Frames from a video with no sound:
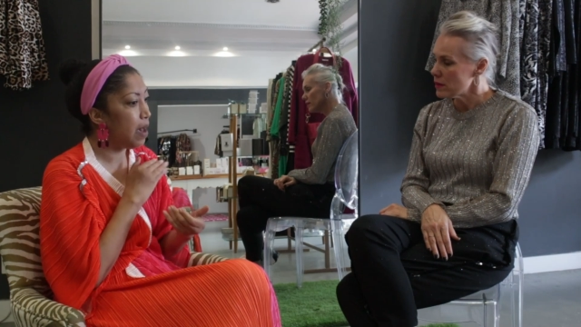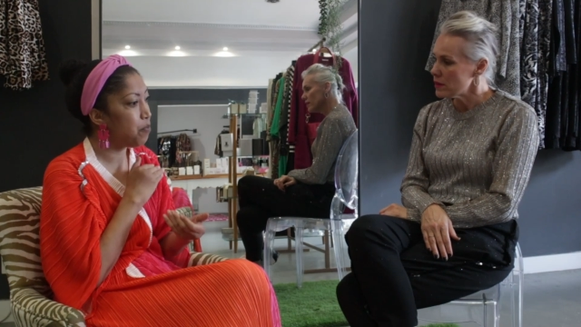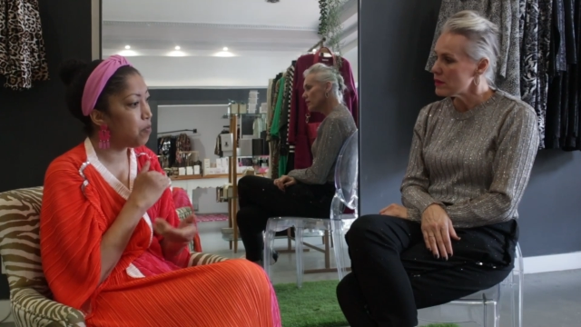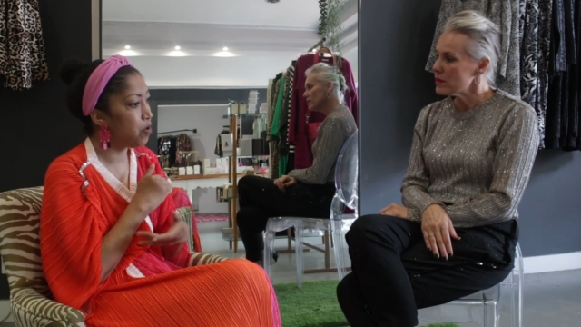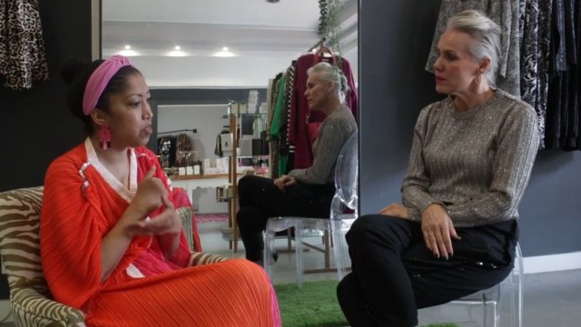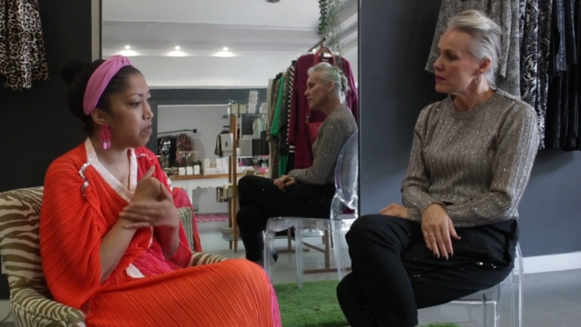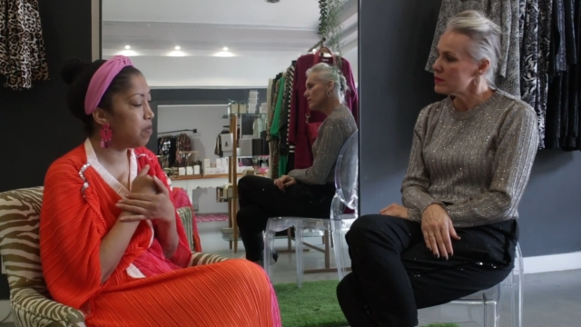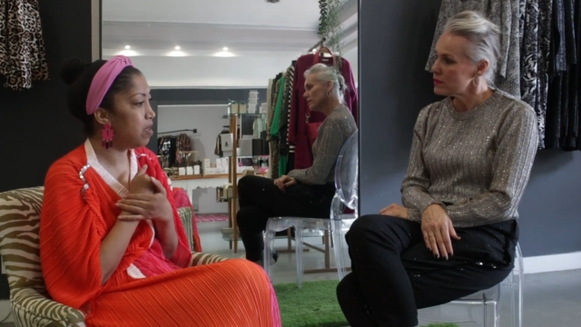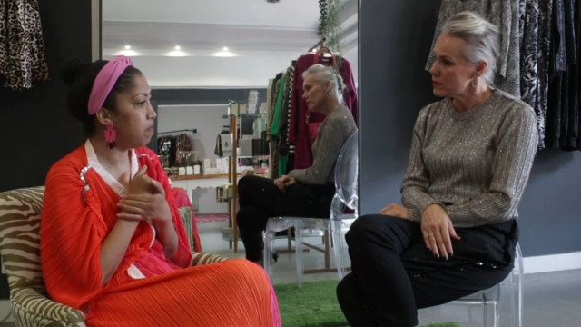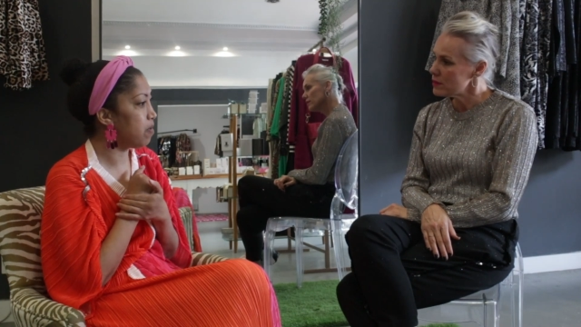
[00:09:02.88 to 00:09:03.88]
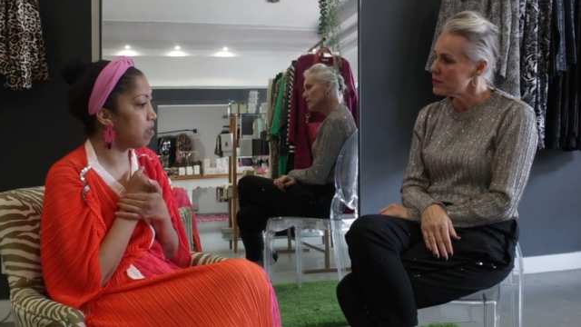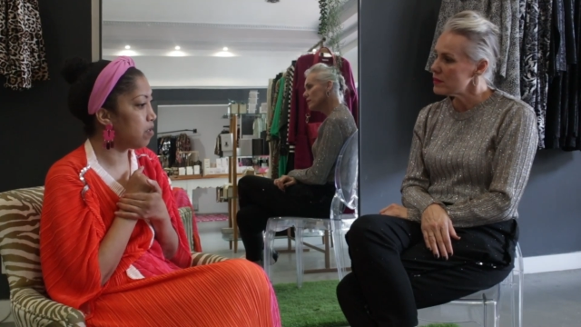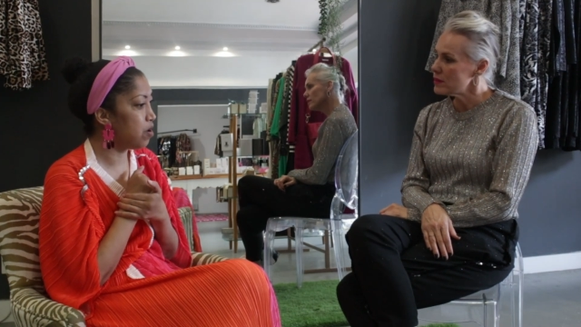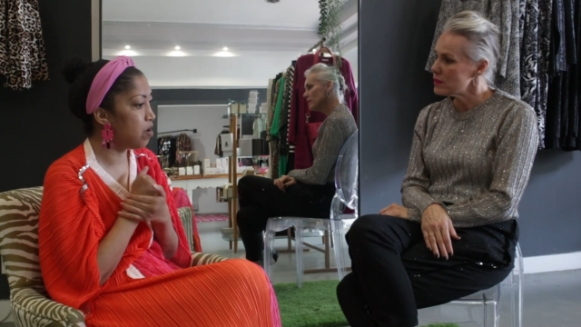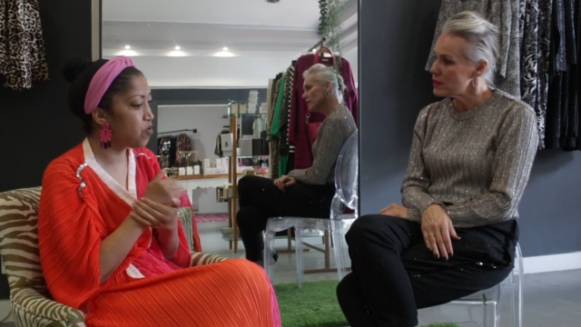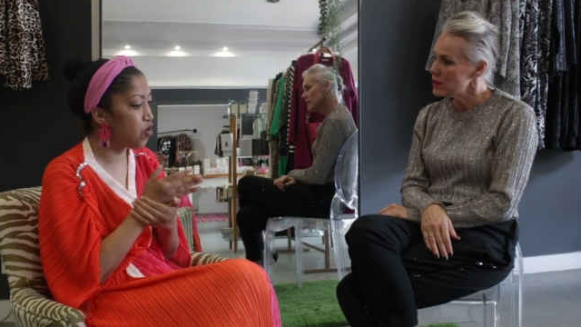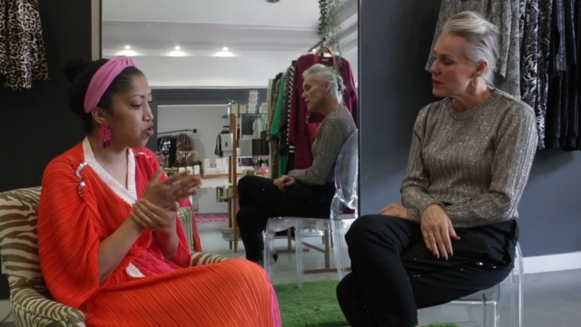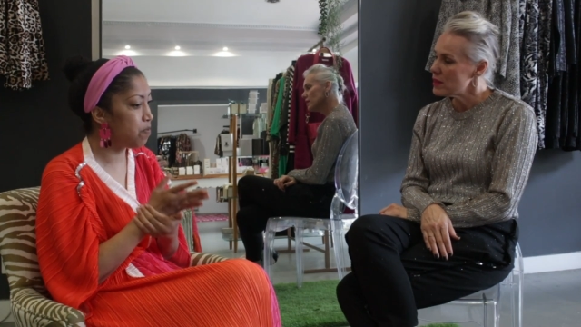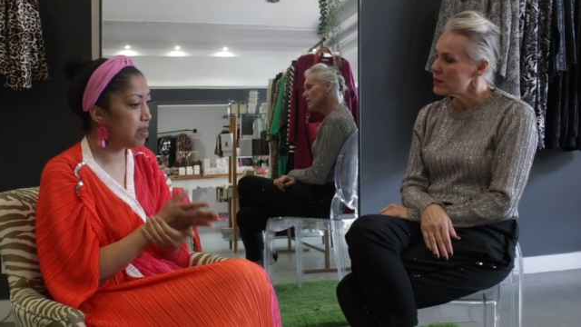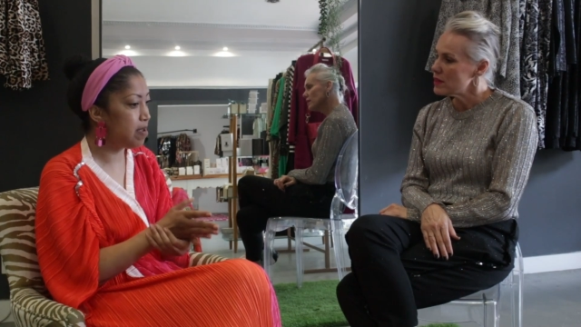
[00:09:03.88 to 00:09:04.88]
Speaker 1: I promote the people.
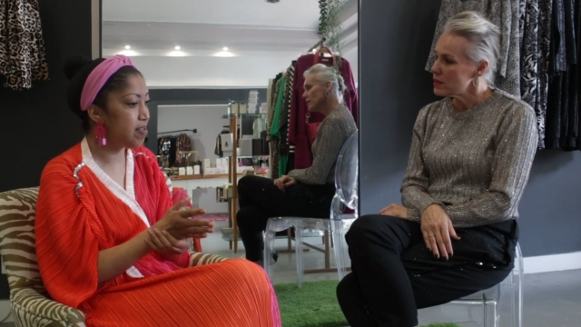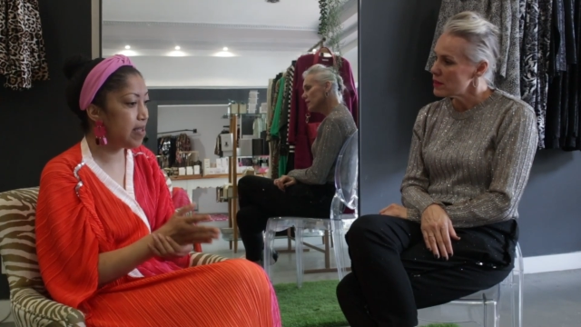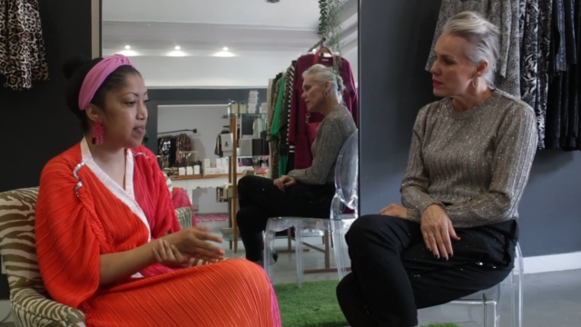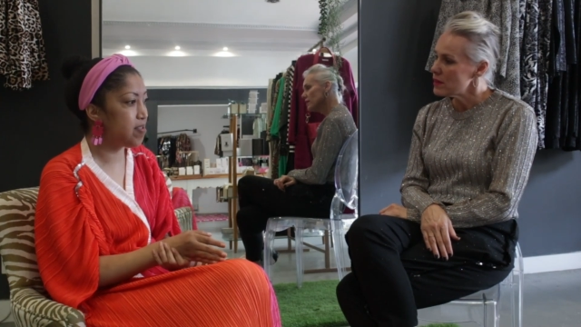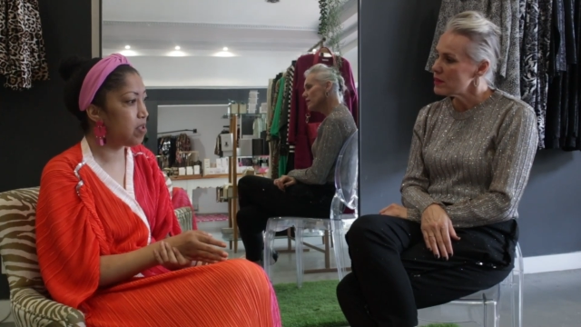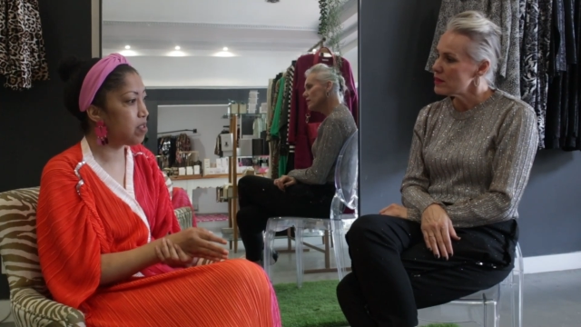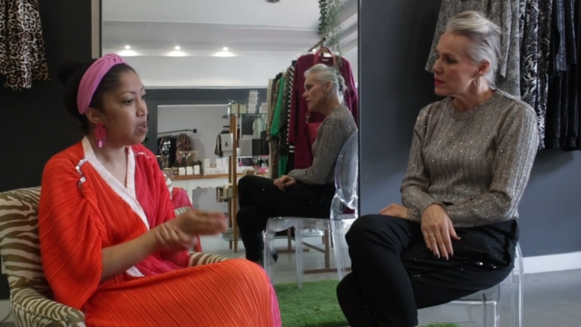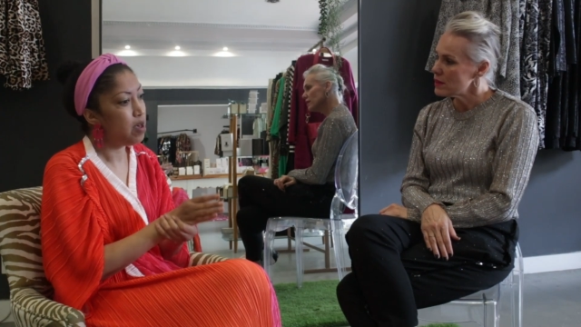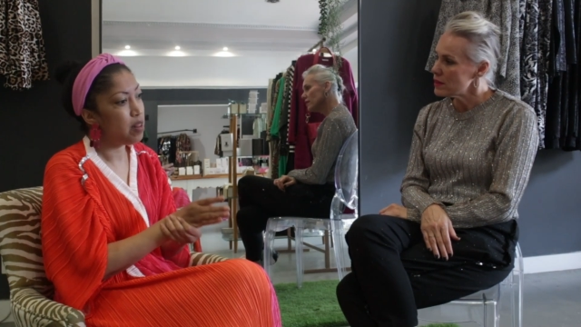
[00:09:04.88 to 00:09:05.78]
Social media is instant.